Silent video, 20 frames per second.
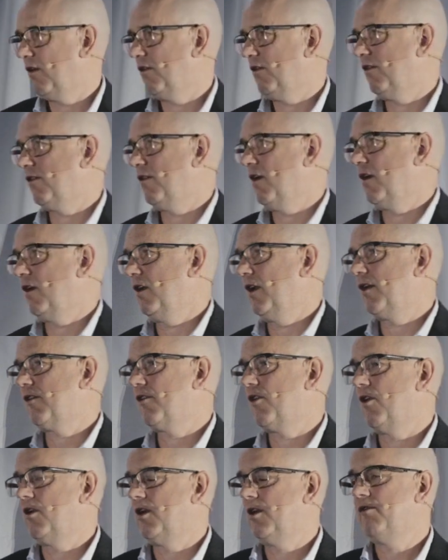it's not an
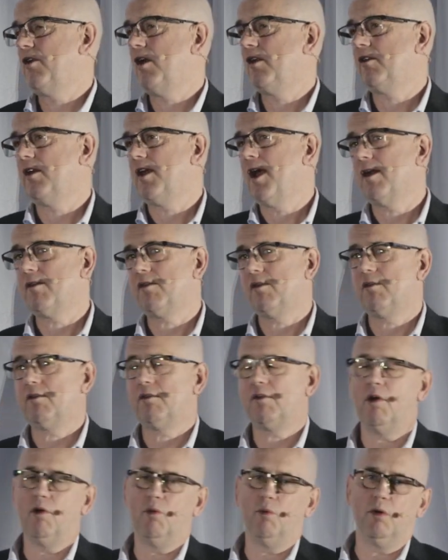externally facing asset,
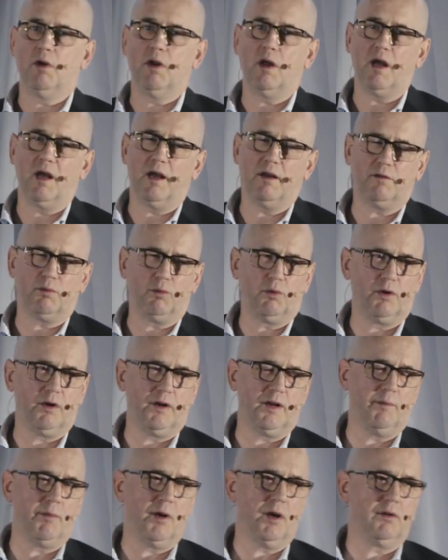so we're not as
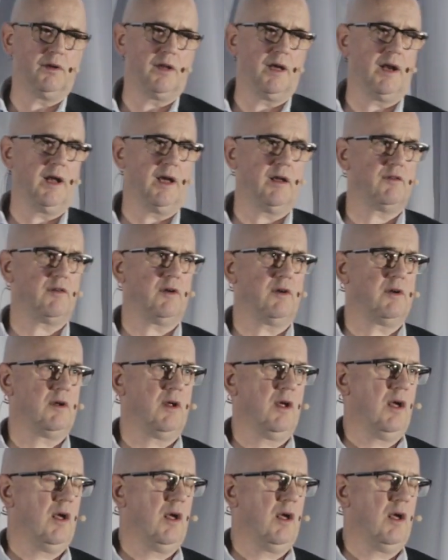worried about that asset